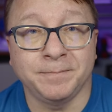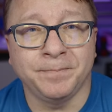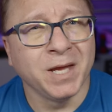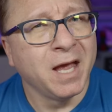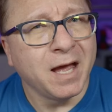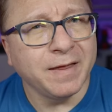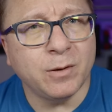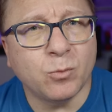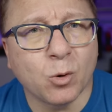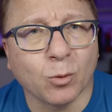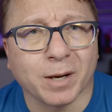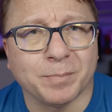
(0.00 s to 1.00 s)
and then
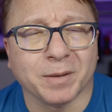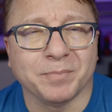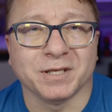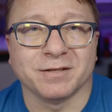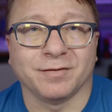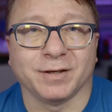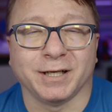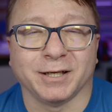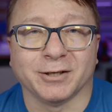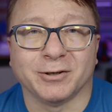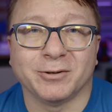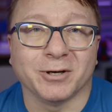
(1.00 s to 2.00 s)
we'll wrap up this
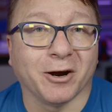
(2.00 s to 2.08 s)
video.